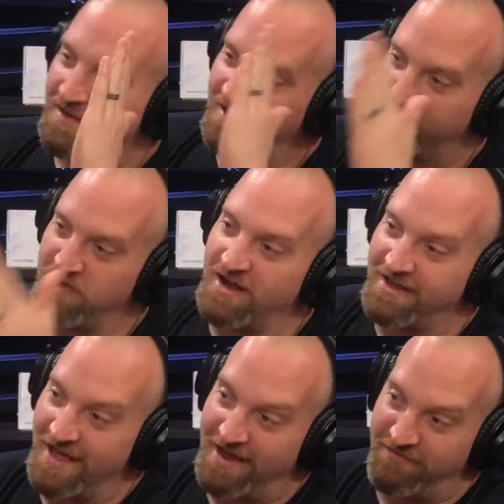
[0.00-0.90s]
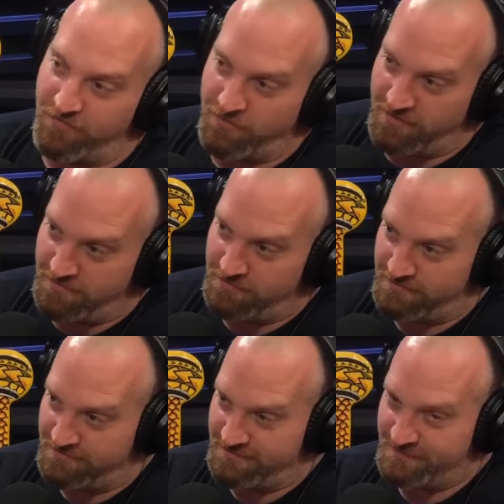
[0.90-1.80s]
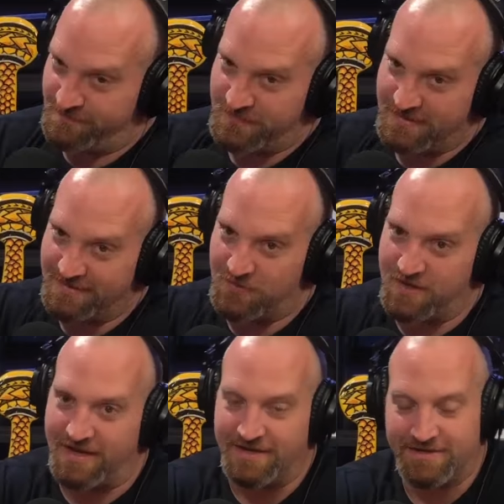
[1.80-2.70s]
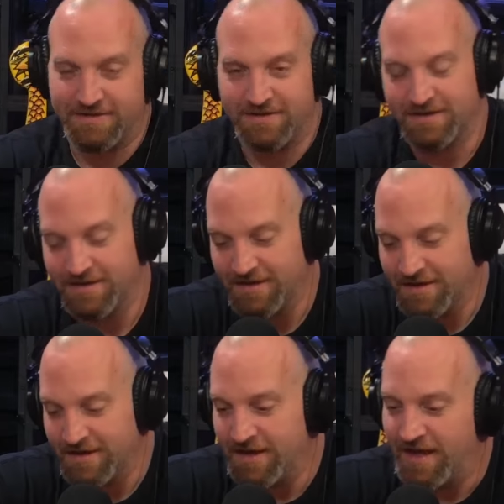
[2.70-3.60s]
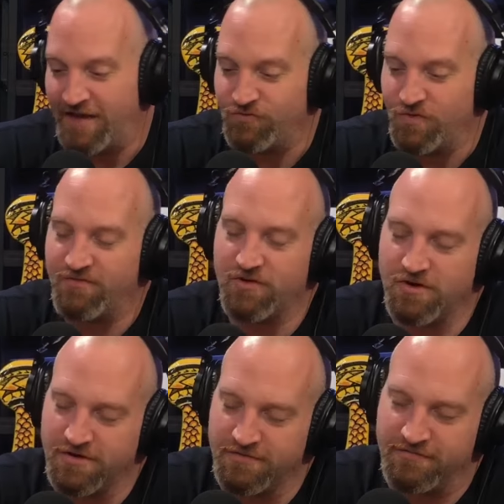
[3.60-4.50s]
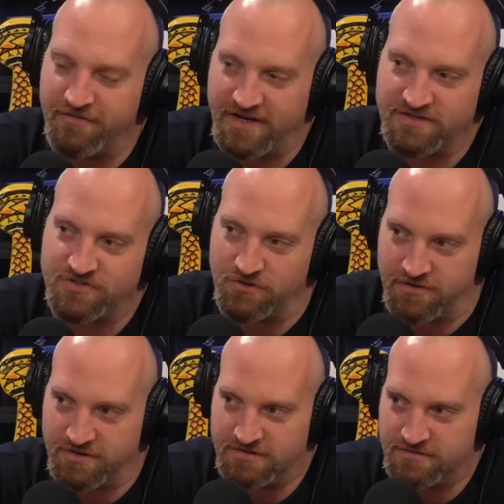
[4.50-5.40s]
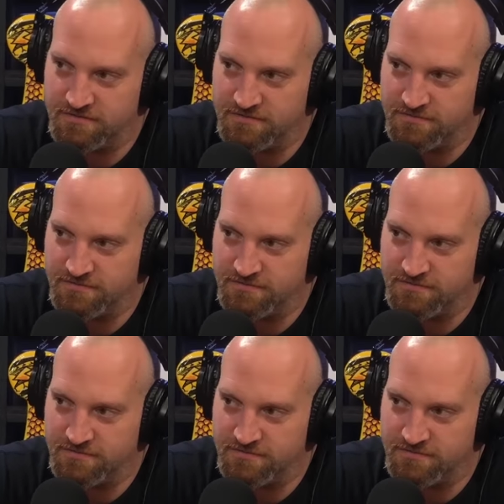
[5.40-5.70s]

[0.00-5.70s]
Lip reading: I've got a guy for you. Have you ever heard of Fight Circus?